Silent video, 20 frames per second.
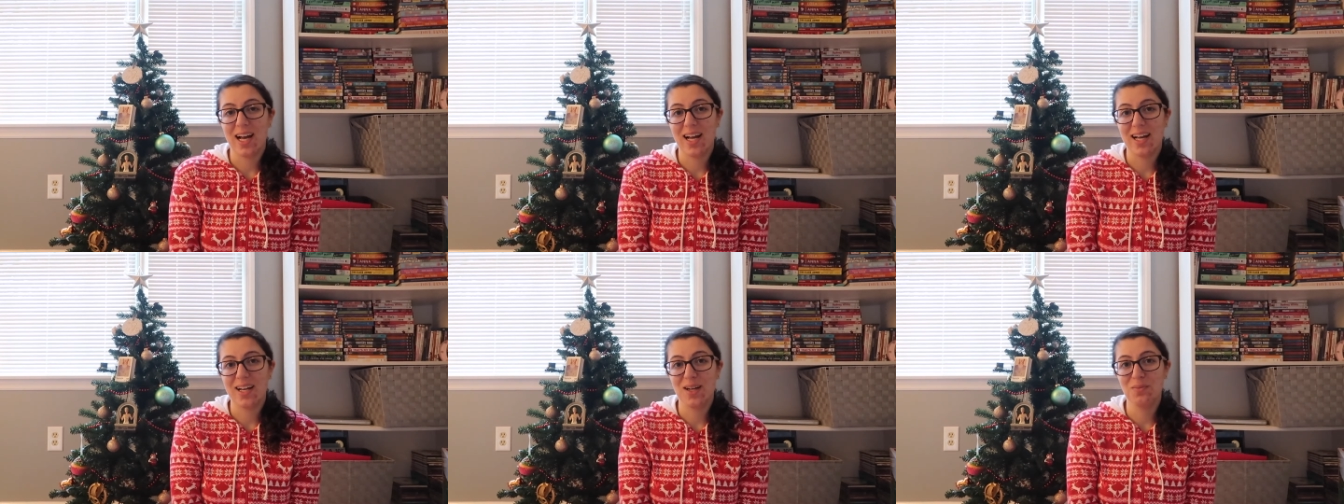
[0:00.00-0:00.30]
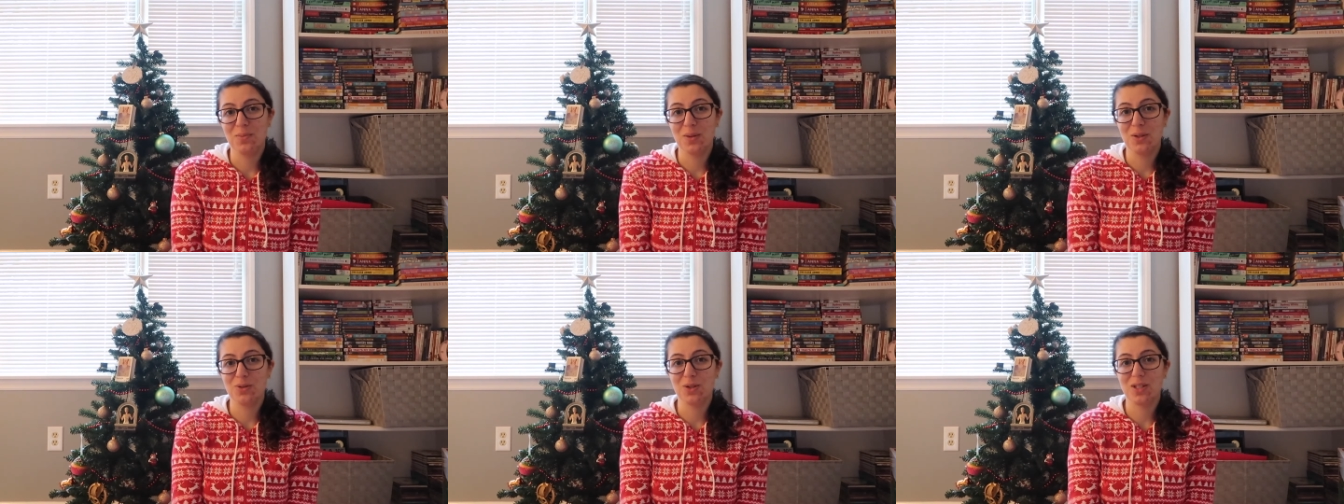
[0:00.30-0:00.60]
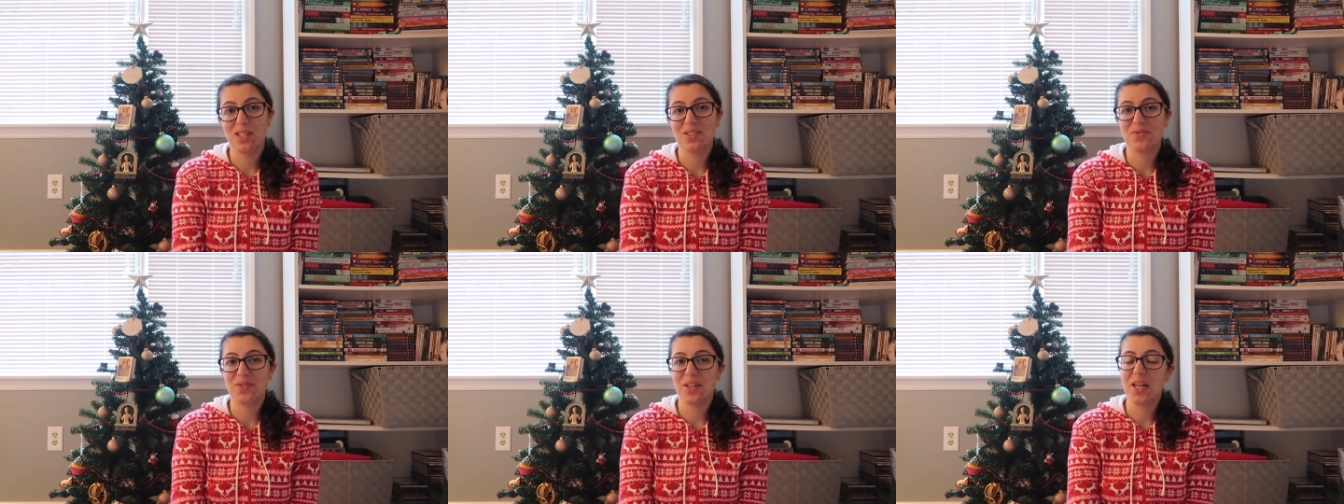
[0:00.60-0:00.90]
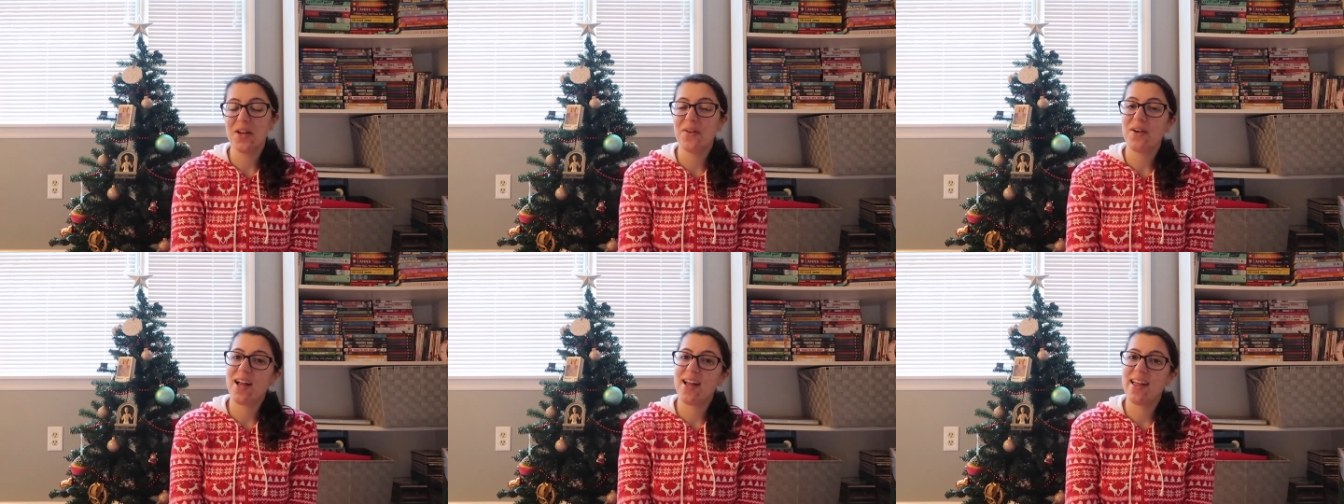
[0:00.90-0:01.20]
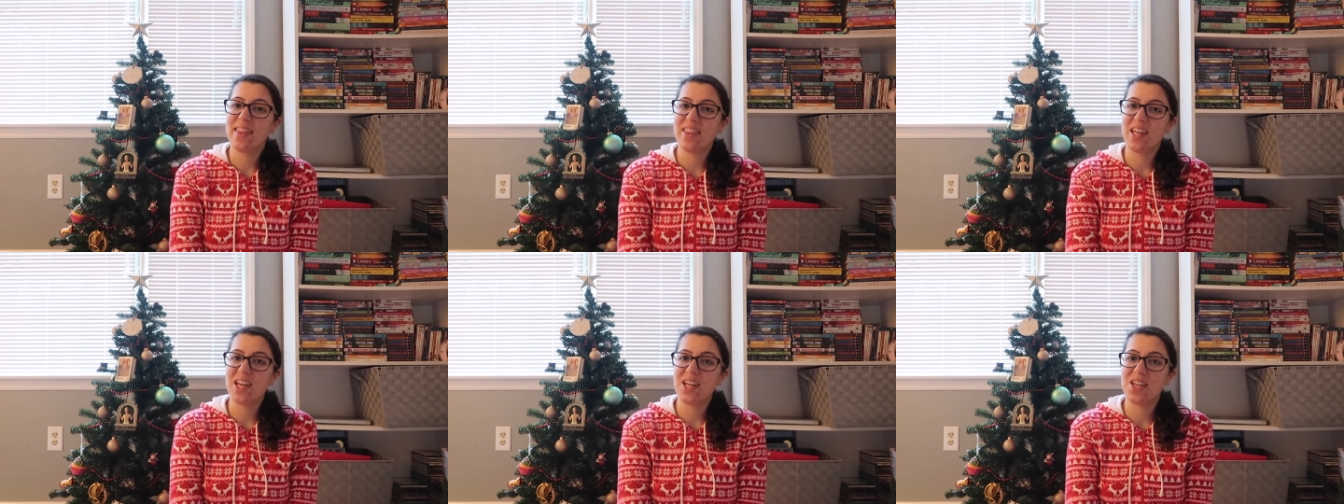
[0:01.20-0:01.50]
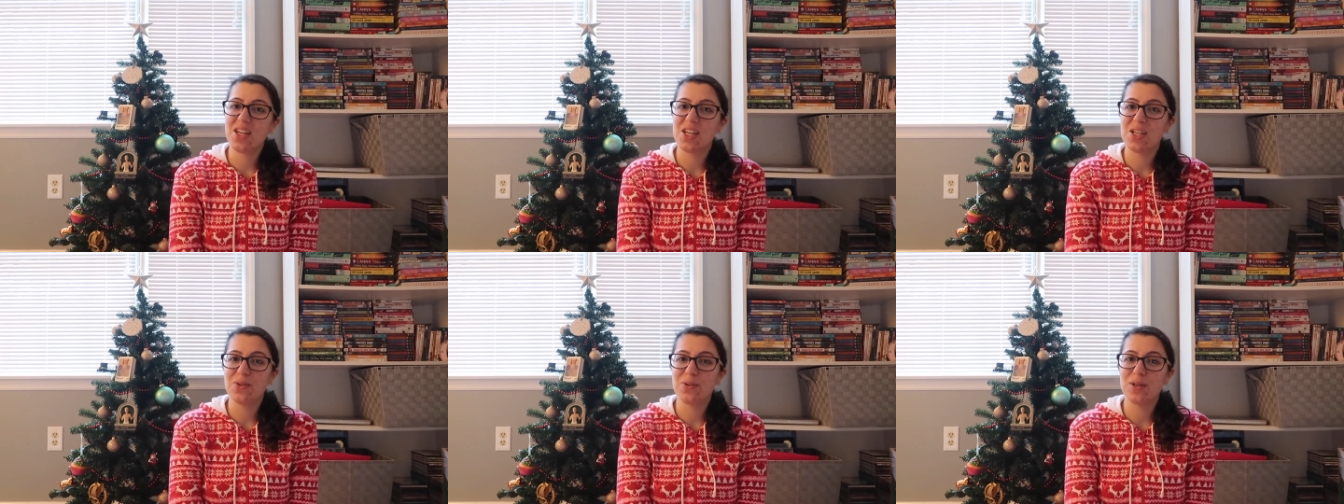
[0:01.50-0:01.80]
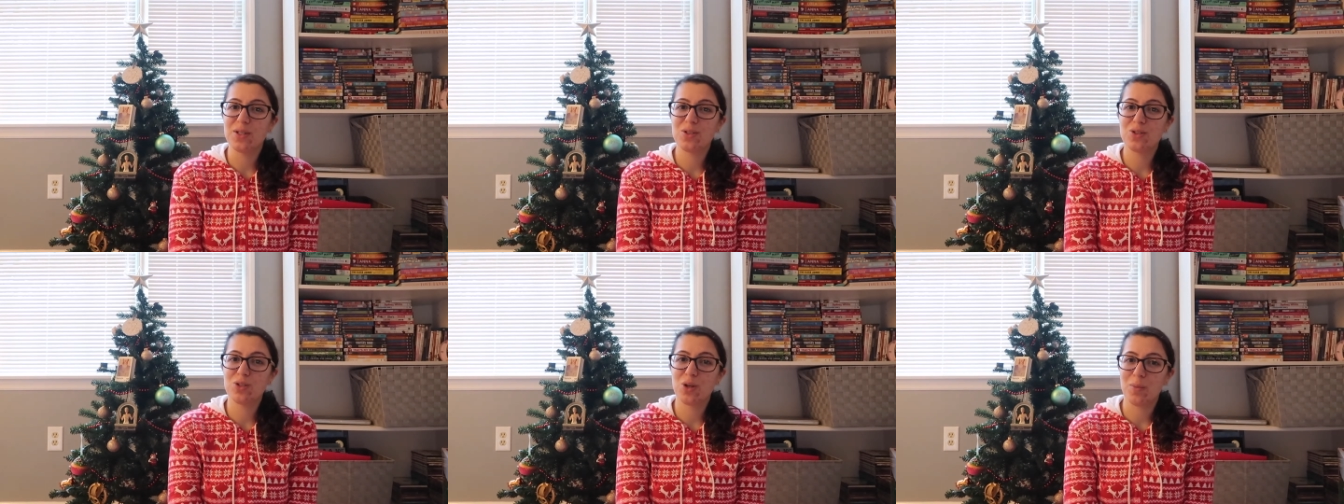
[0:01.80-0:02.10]
I hope you enjoyed this video and thank
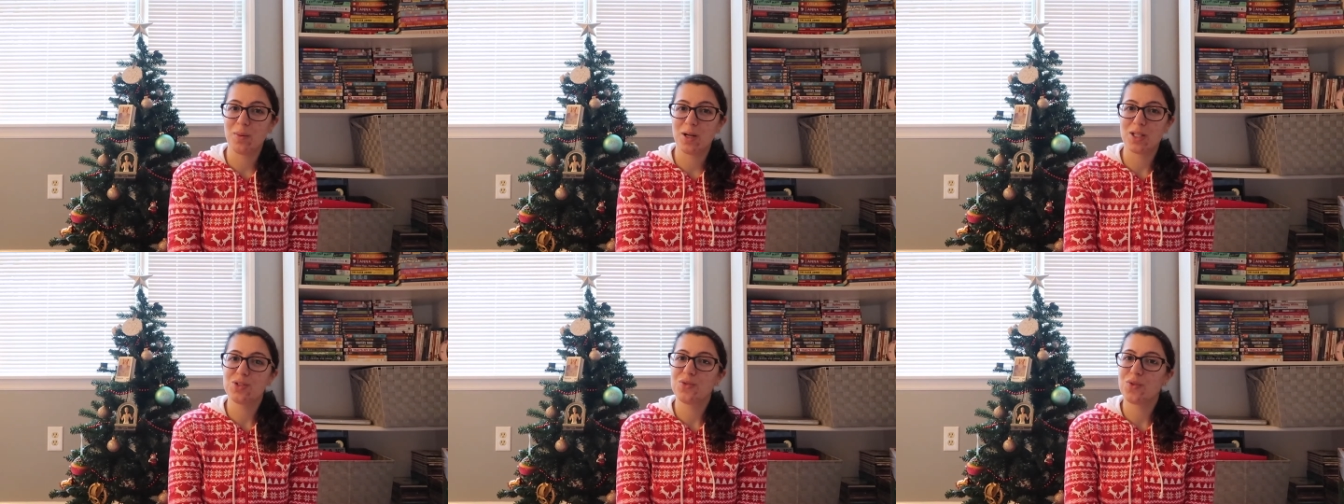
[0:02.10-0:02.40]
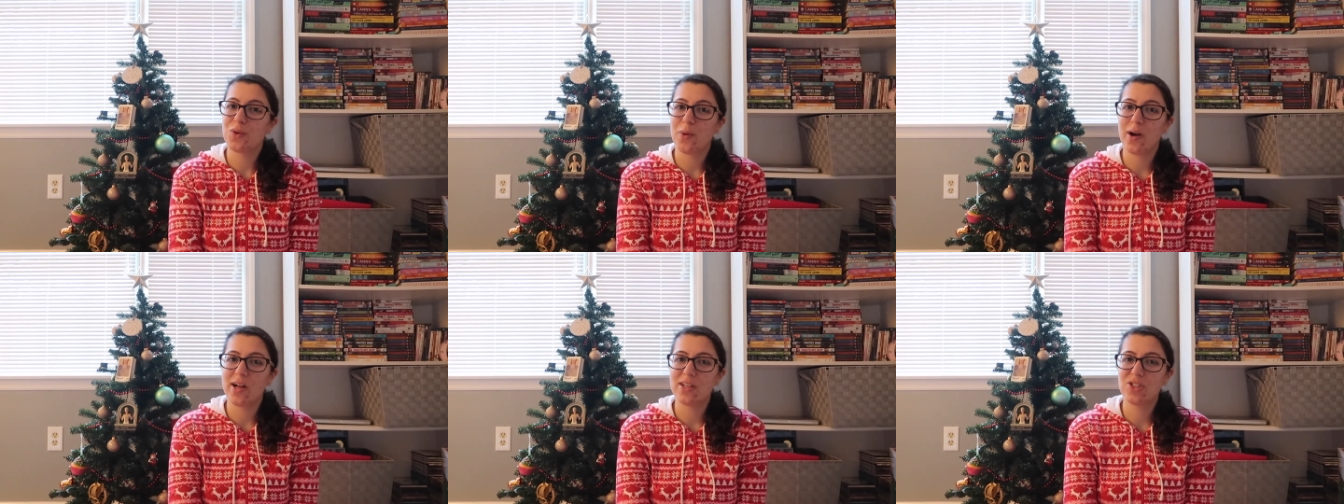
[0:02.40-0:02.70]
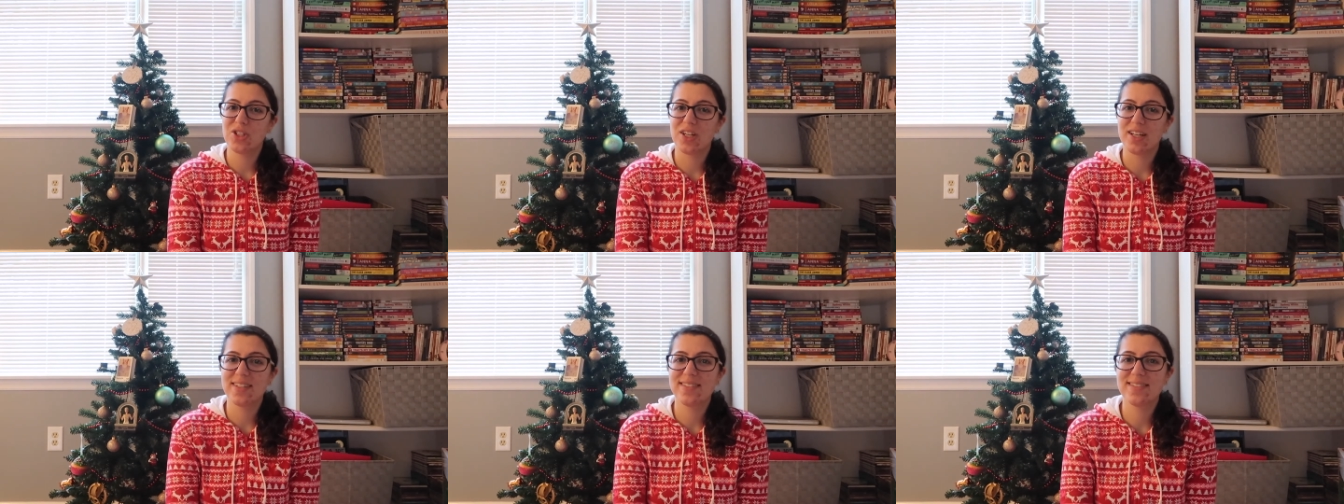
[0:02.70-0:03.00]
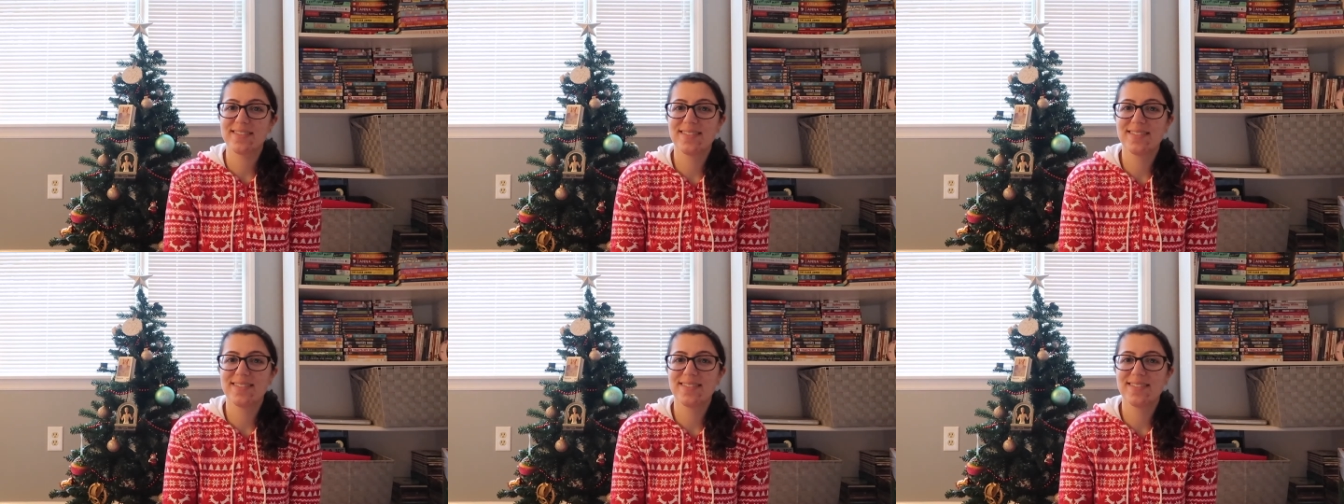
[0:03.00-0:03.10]
you so much for watching.